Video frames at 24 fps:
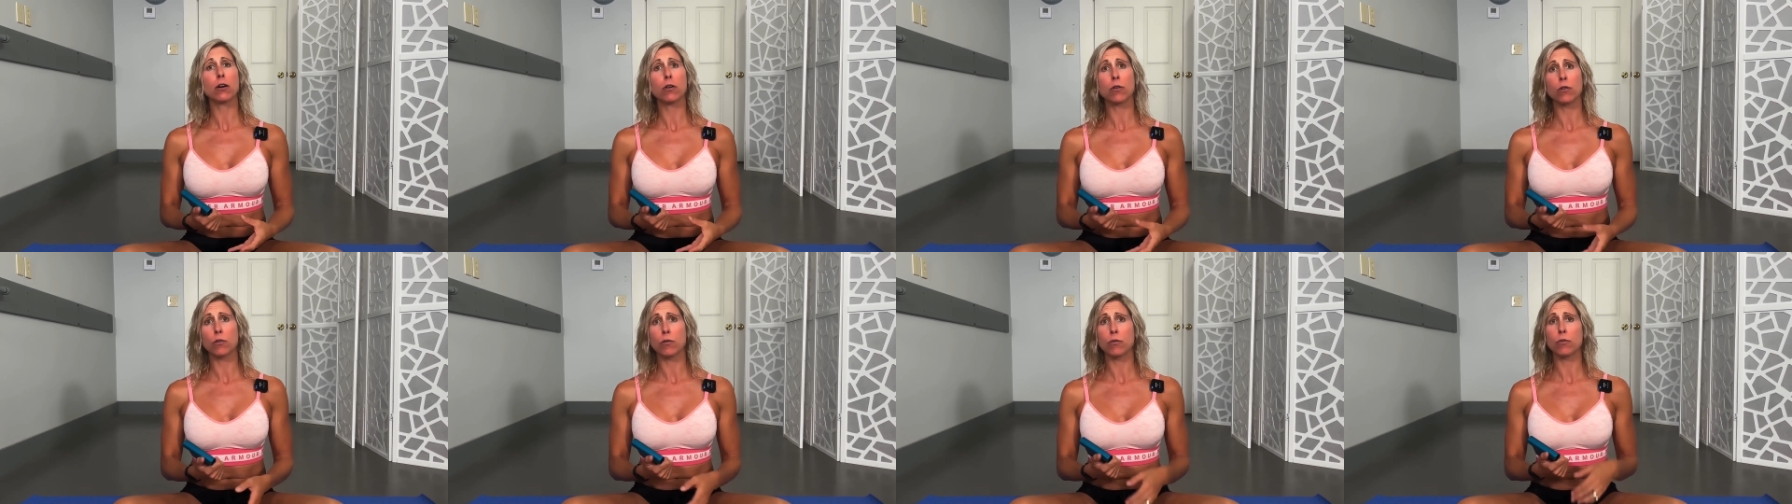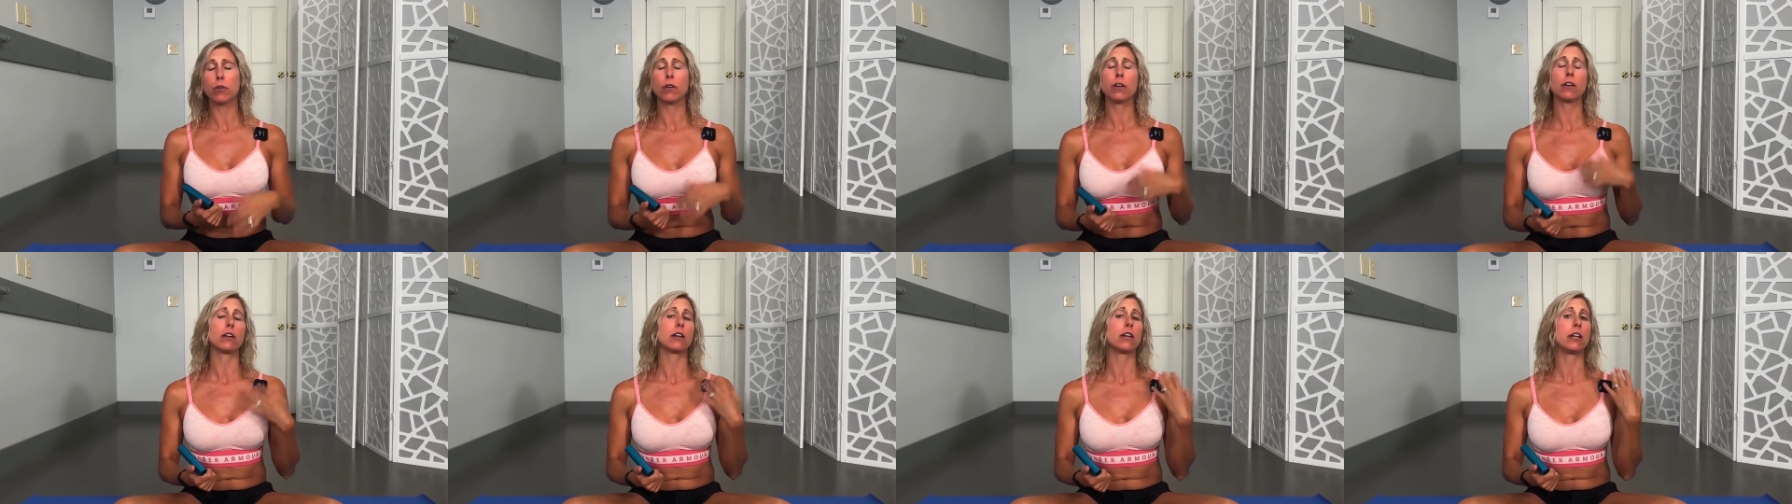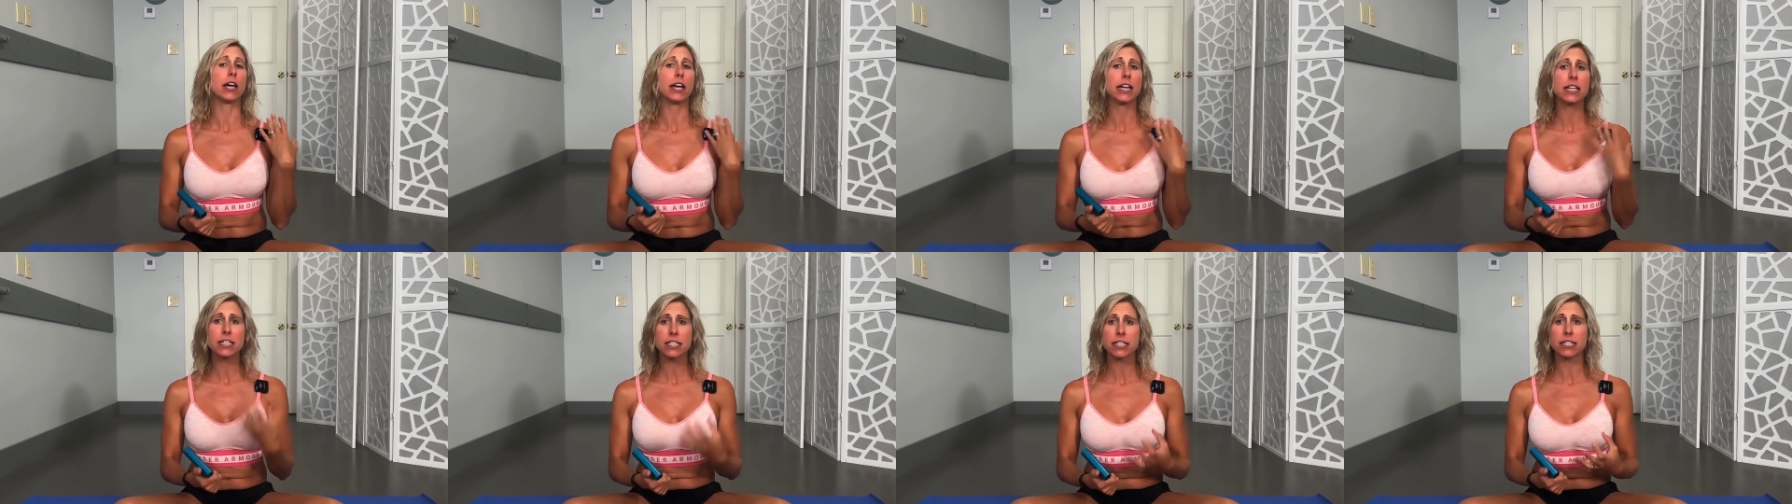own,
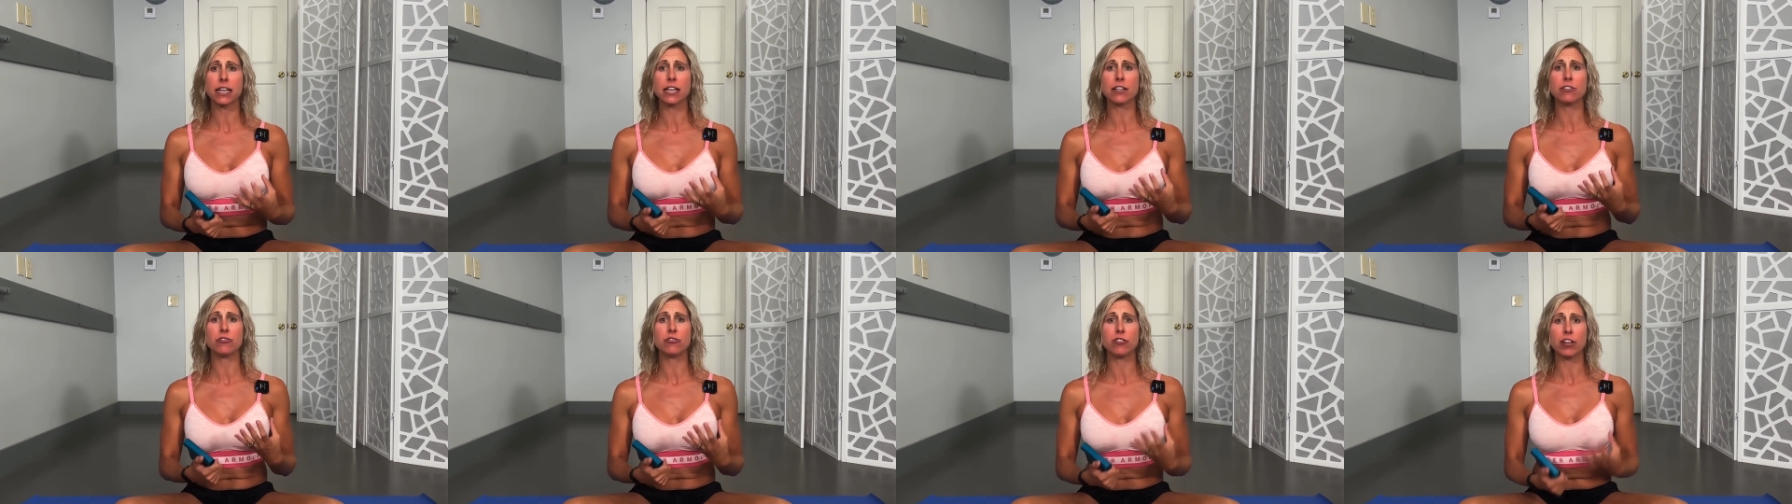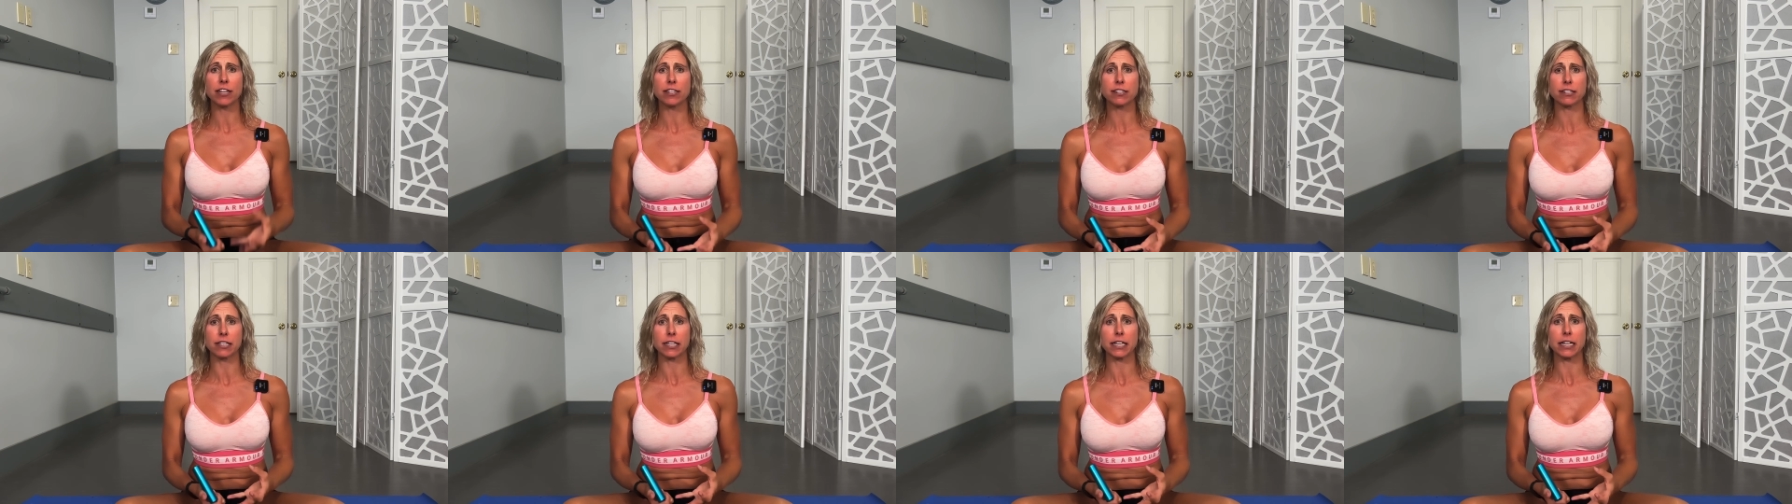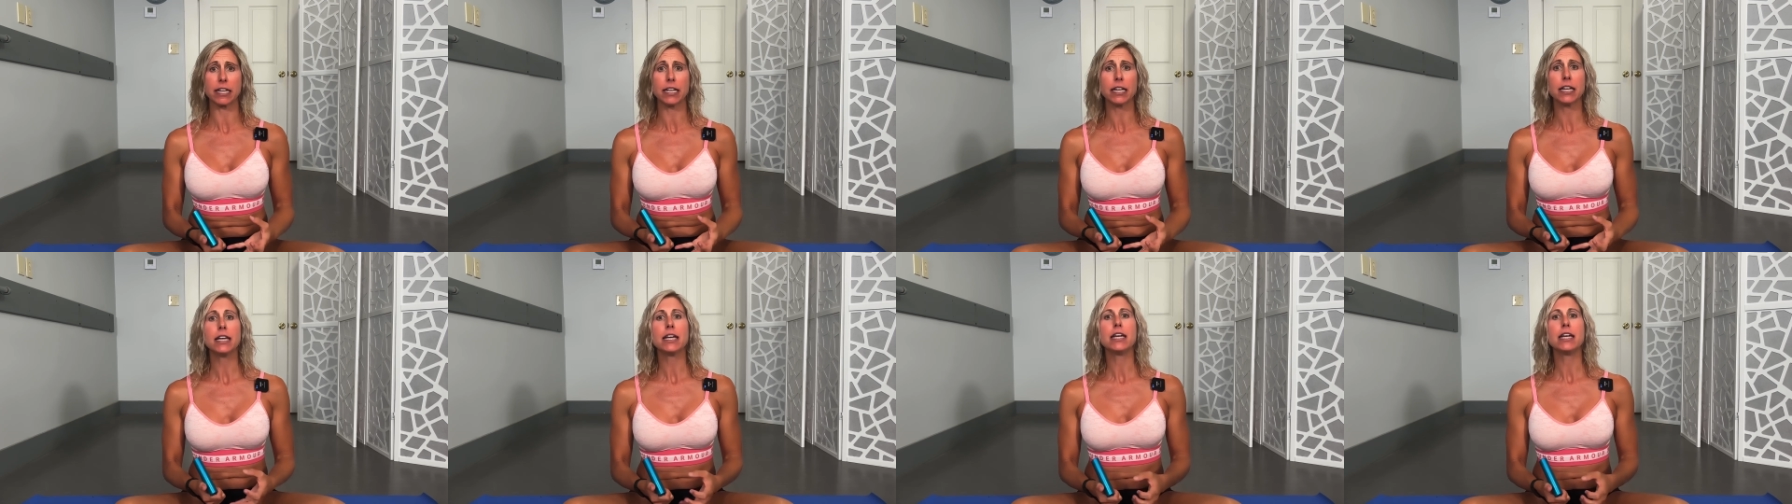nice and gently.